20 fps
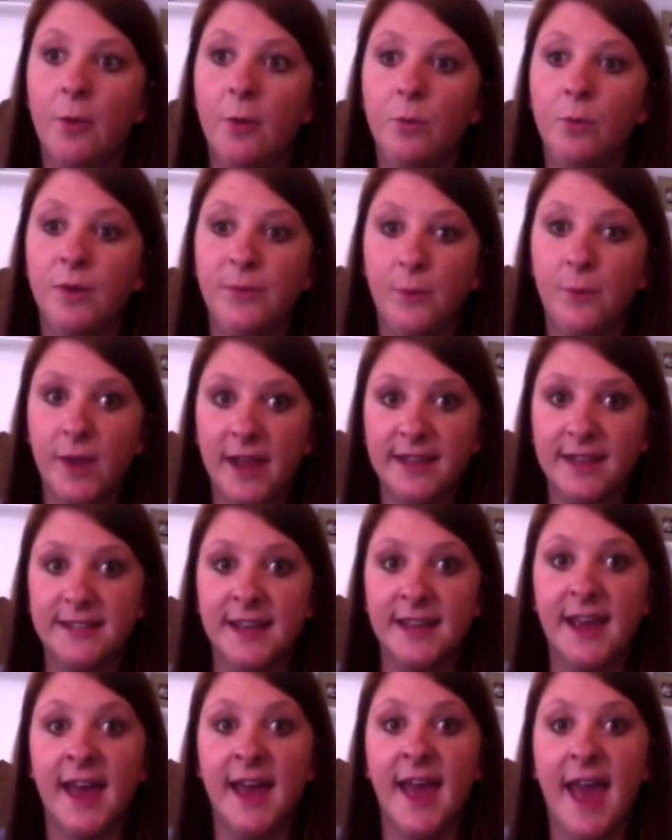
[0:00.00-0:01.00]
We went
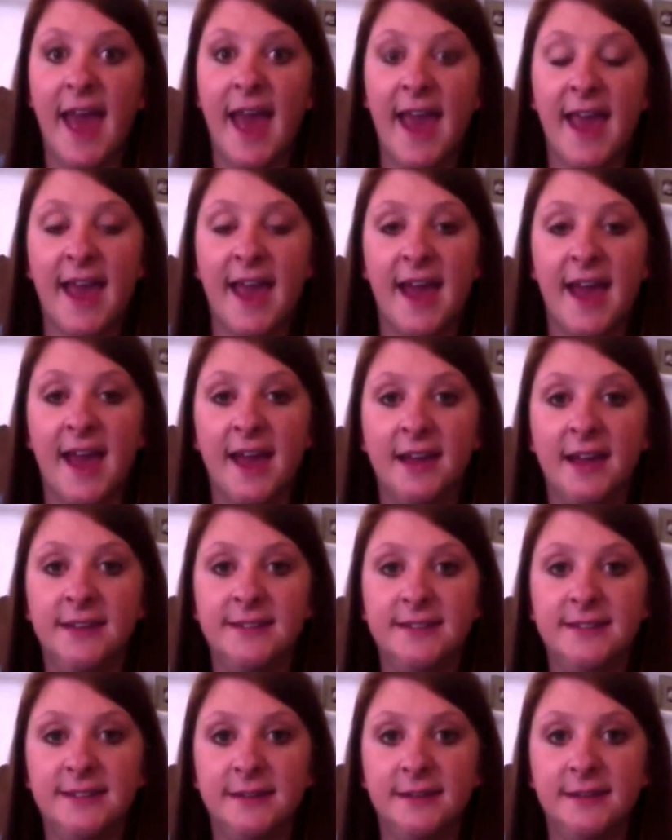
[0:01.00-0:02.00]

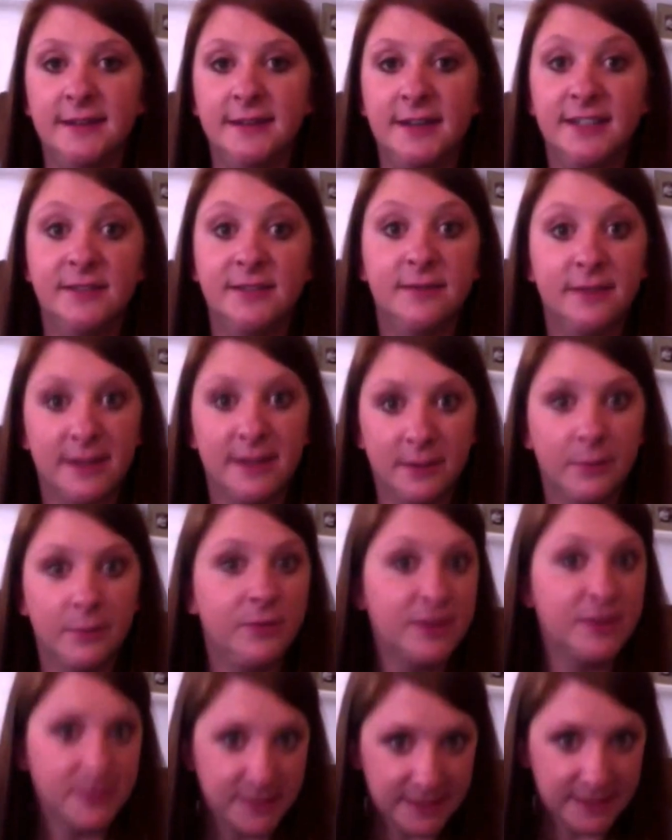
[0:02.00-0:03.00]
and because
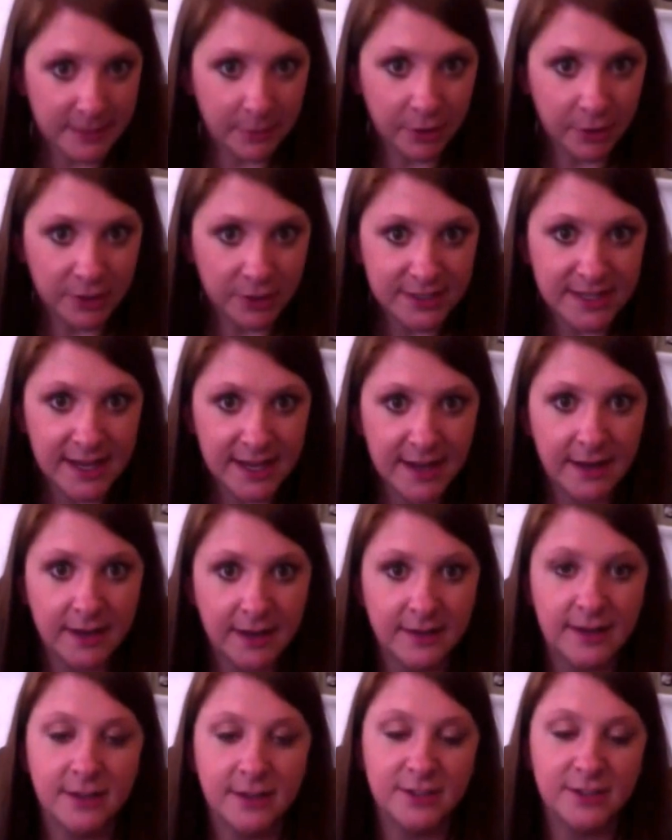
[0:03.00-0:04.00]
this is the person,
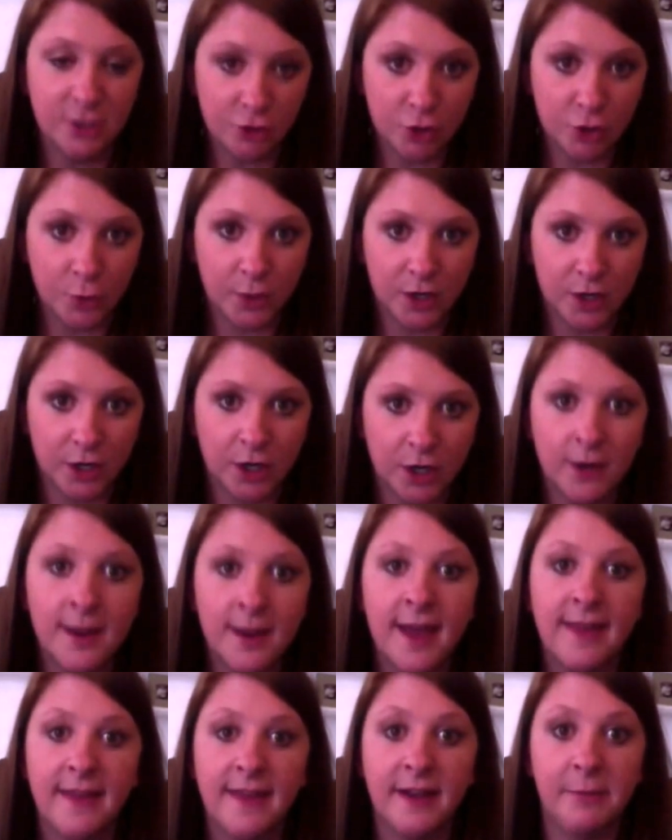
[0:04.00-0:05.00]
a social worker
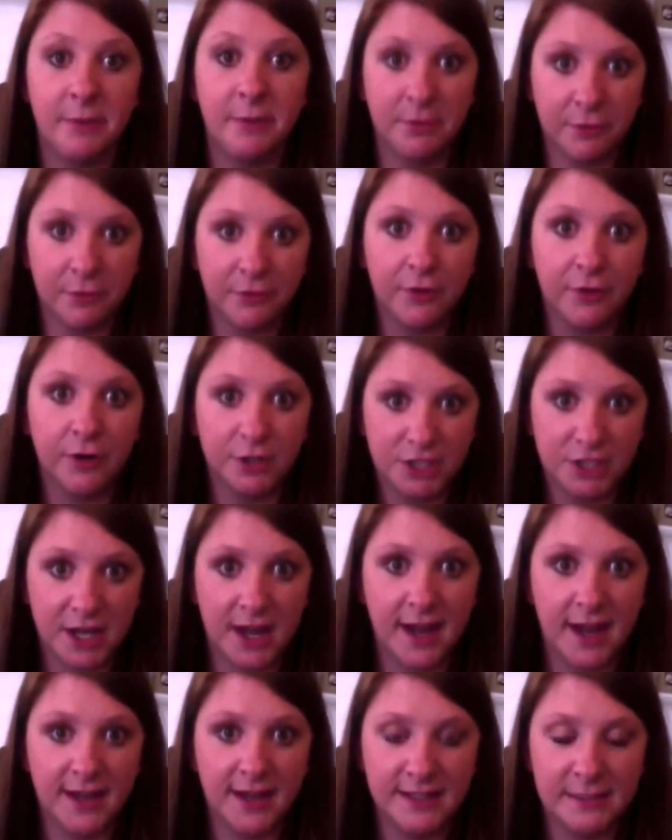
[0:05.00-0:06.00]
that had been referred to
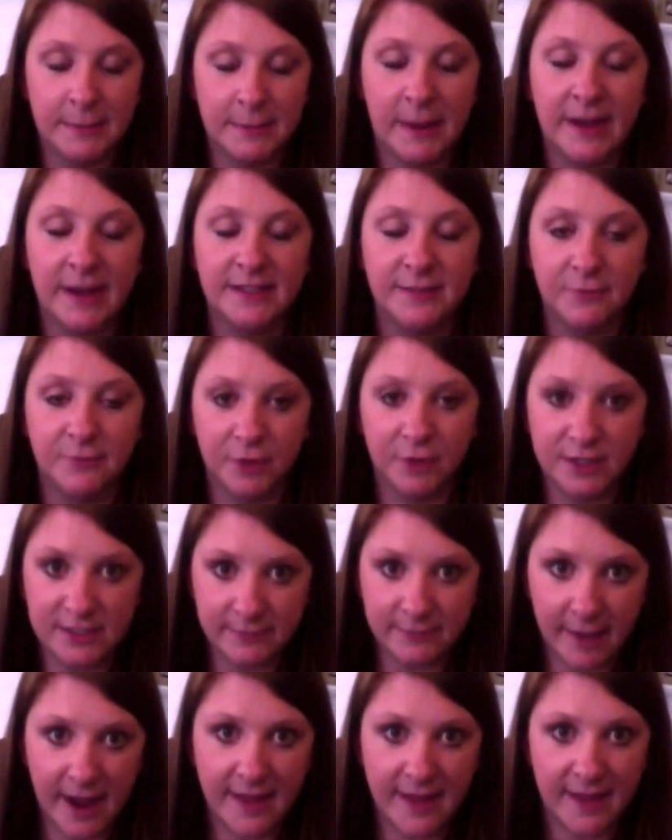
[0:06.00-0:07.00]
us by some friends of
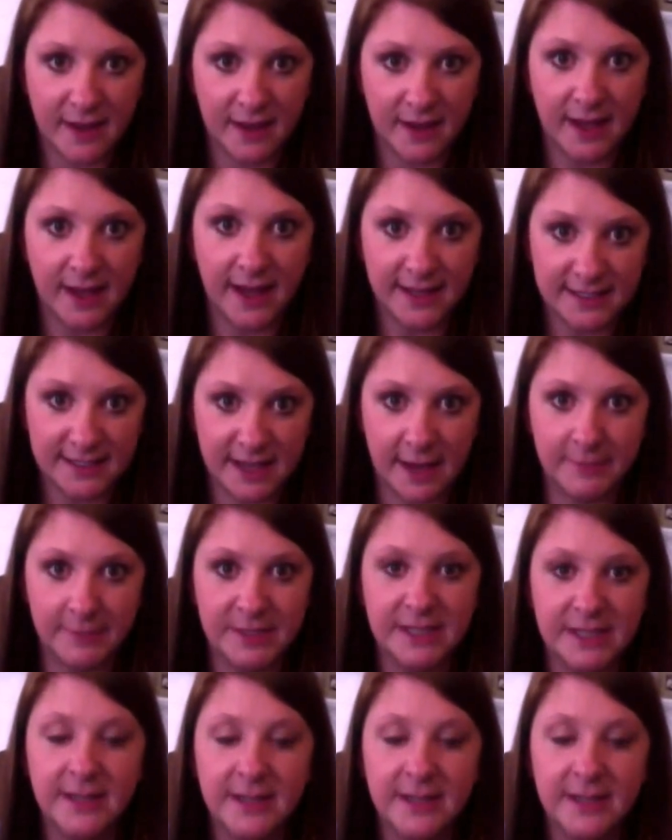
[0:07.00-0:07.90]
mine that had adopted.